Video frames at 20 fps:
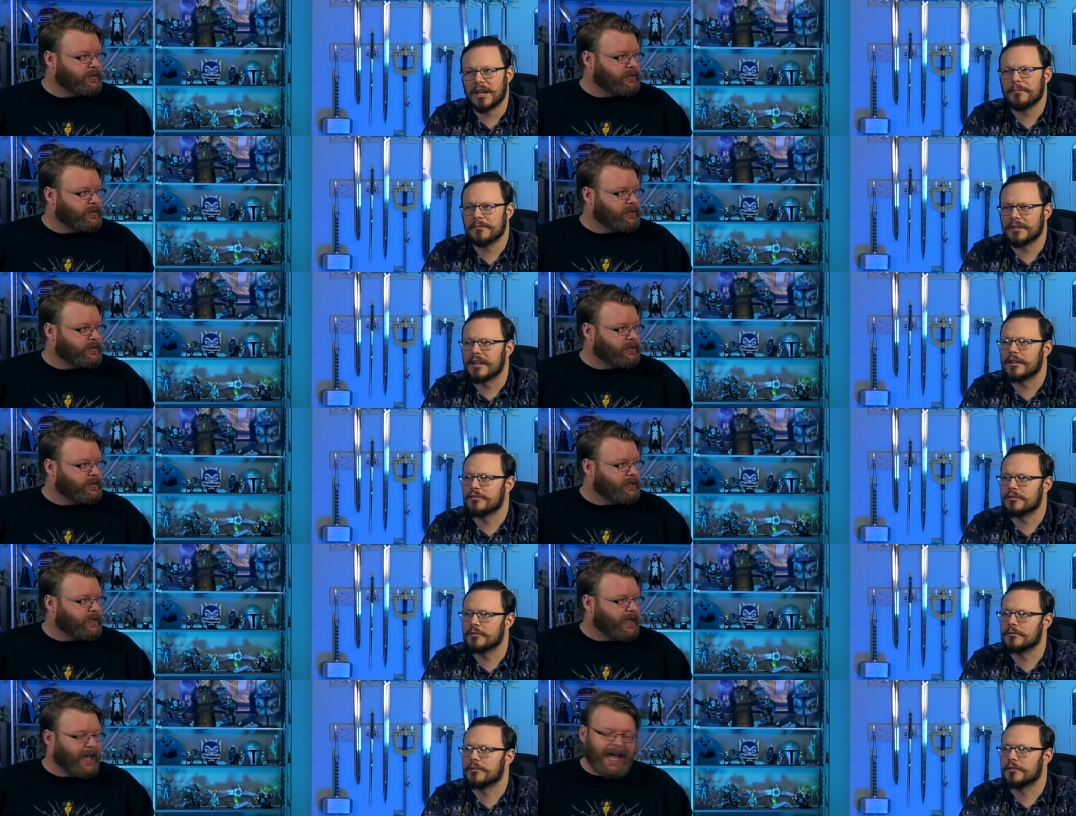Speaker 1: Yeah,
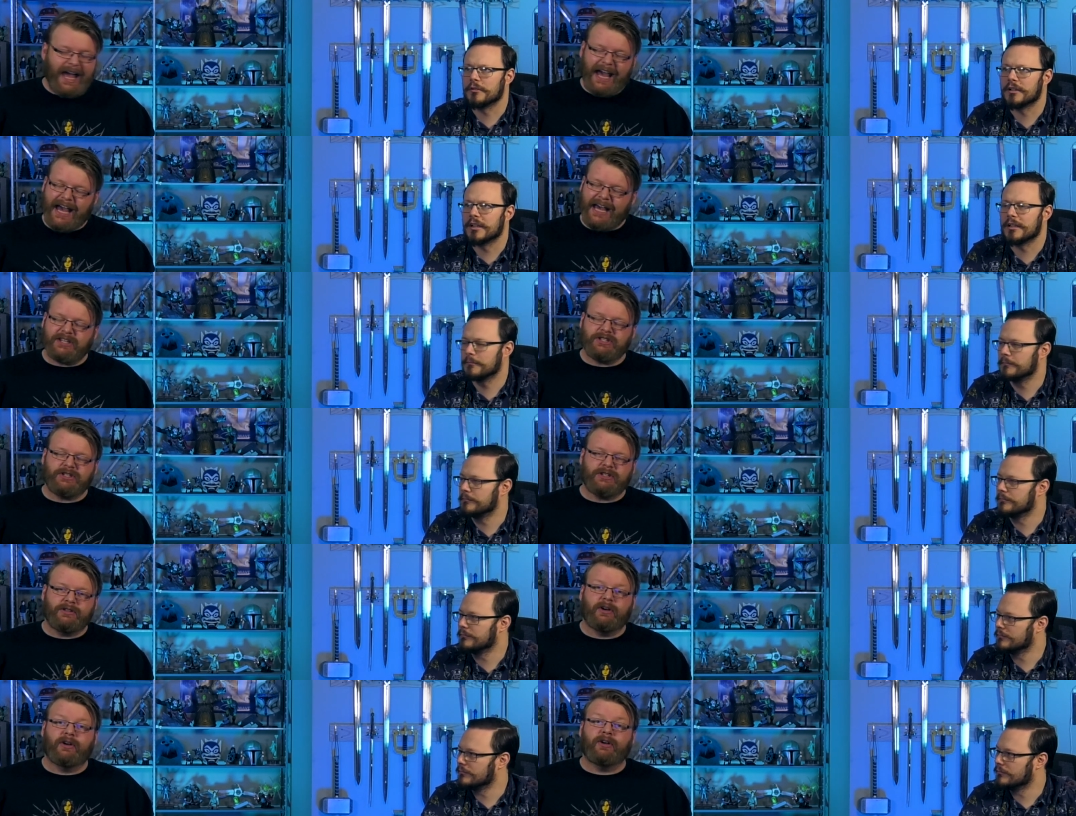shield Q&A.
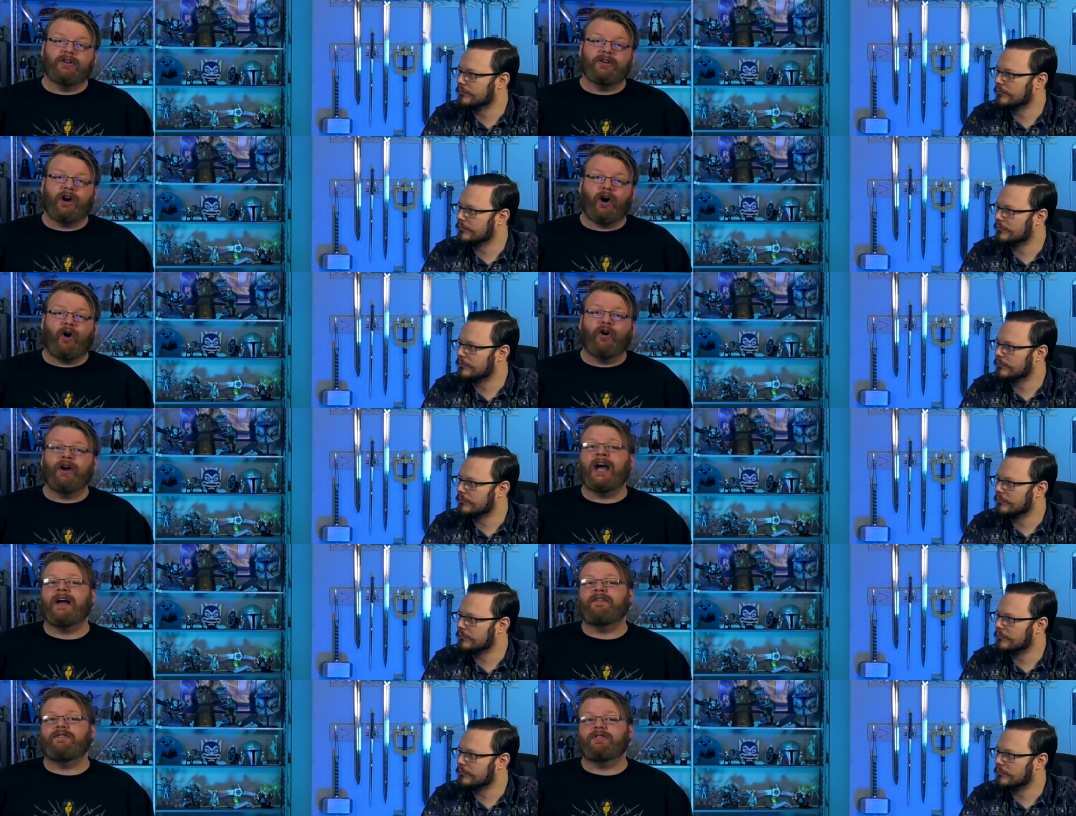Hash-
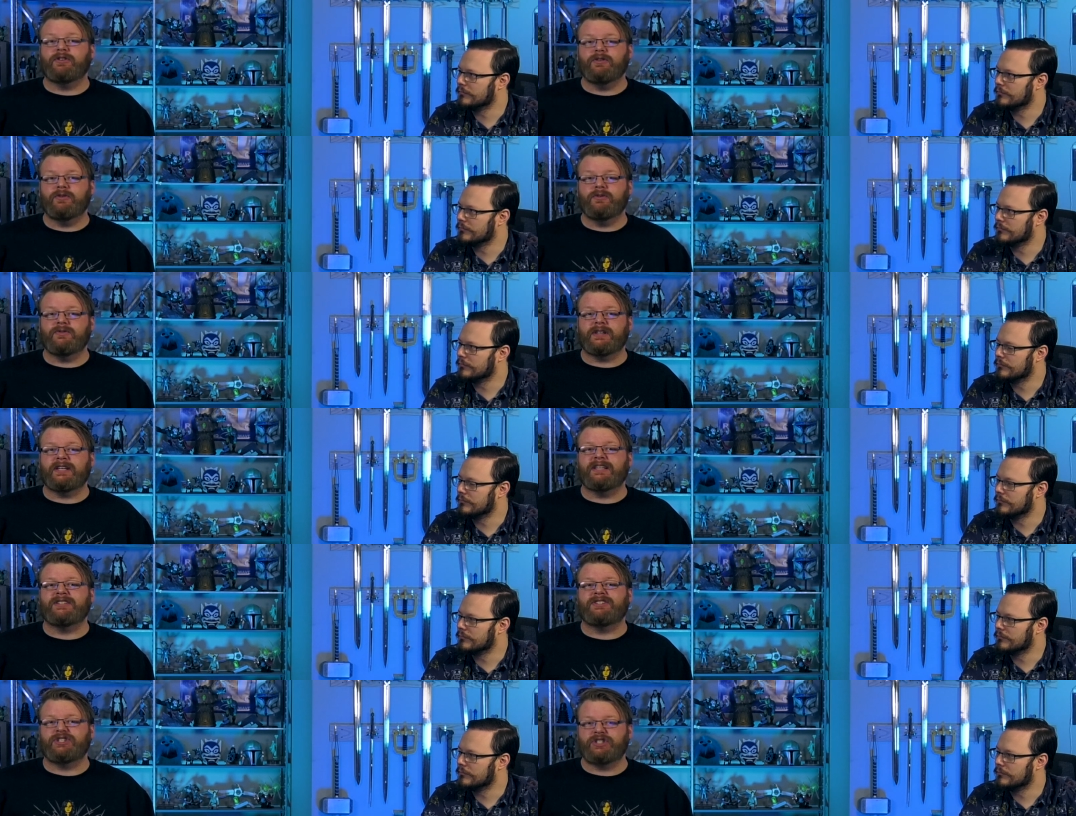all you have to use
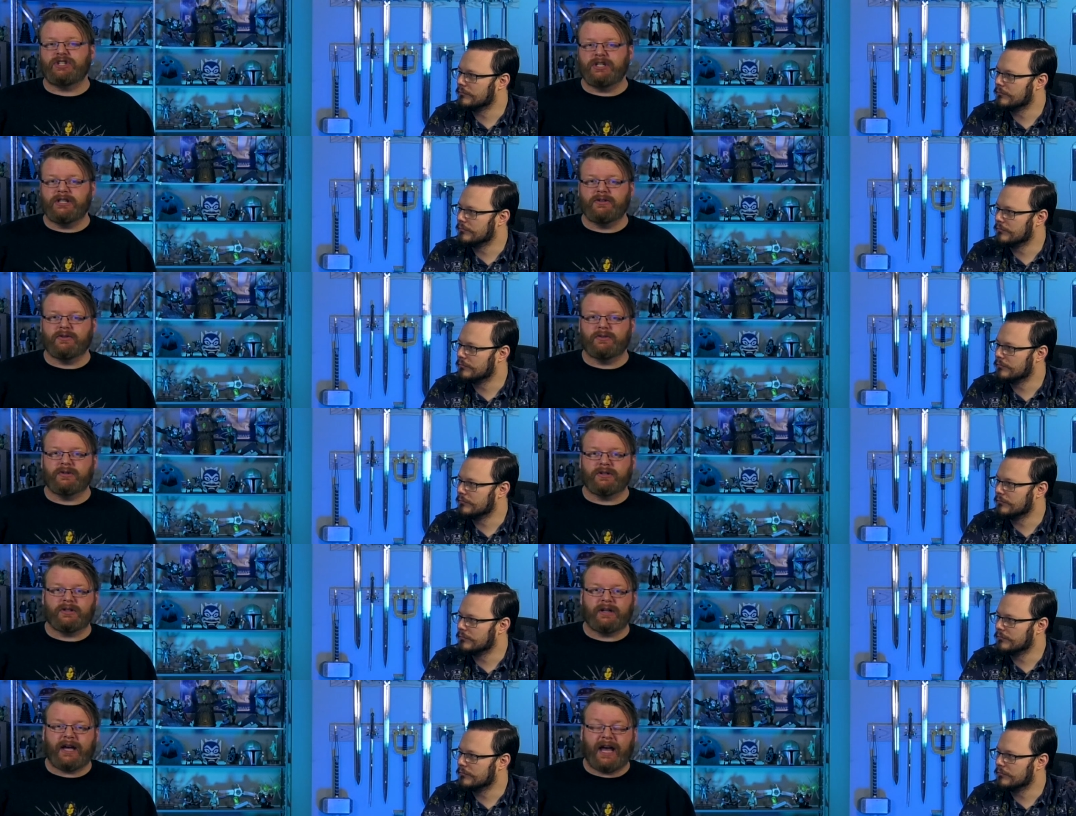is
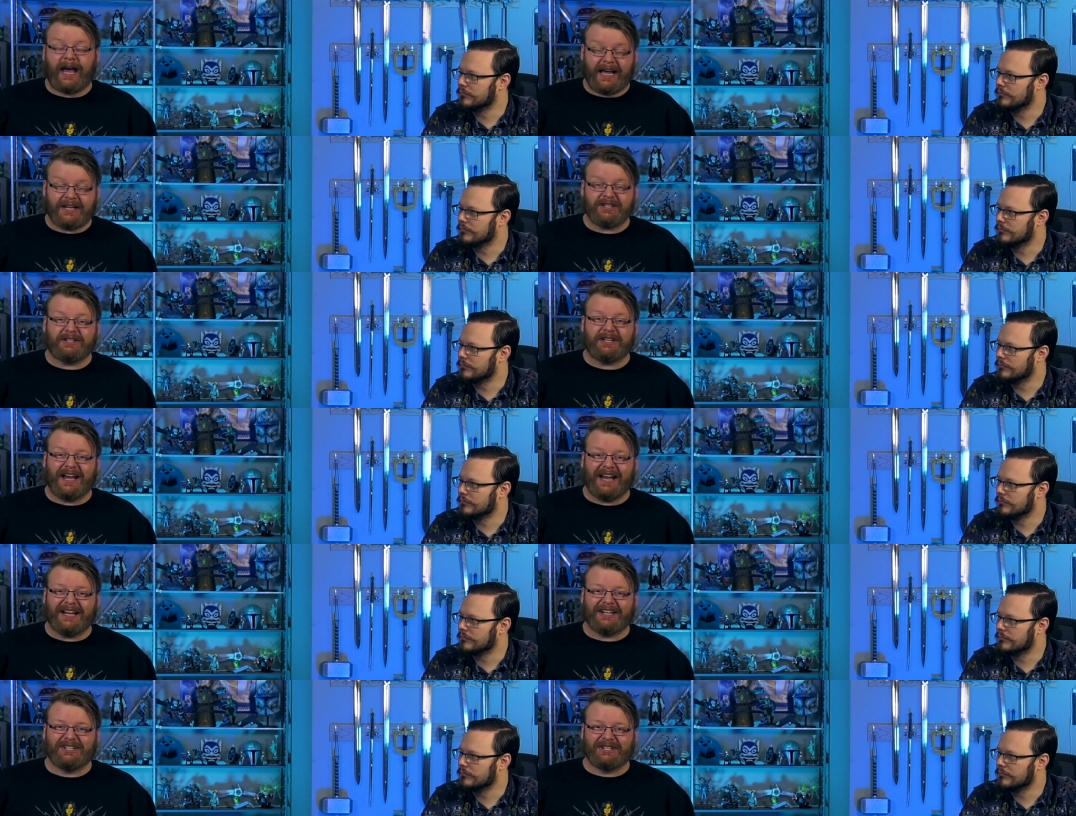shield
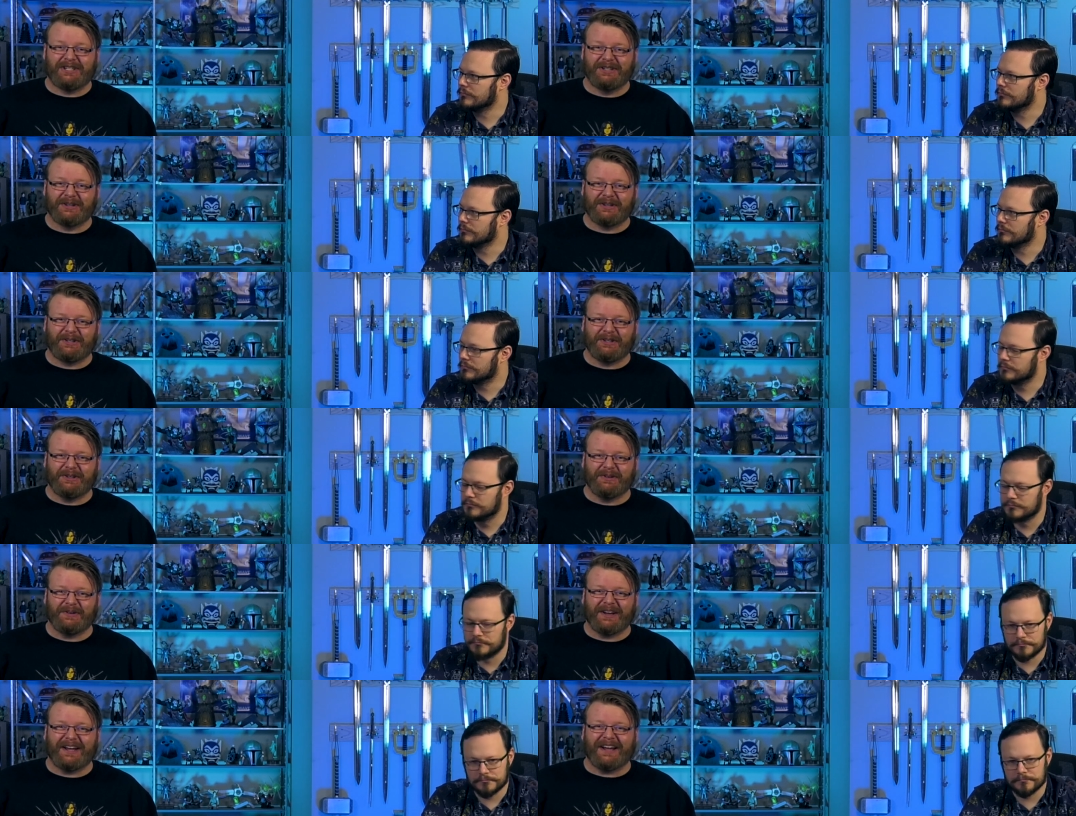hashtag shield
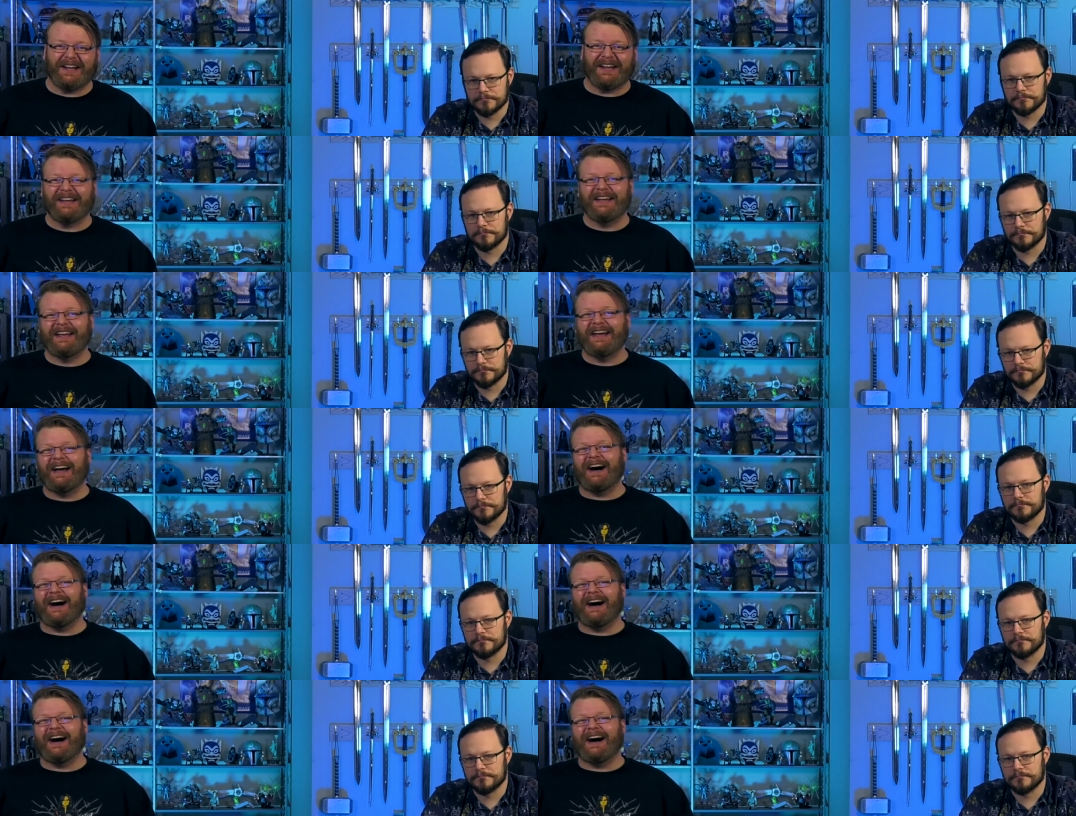Q&A.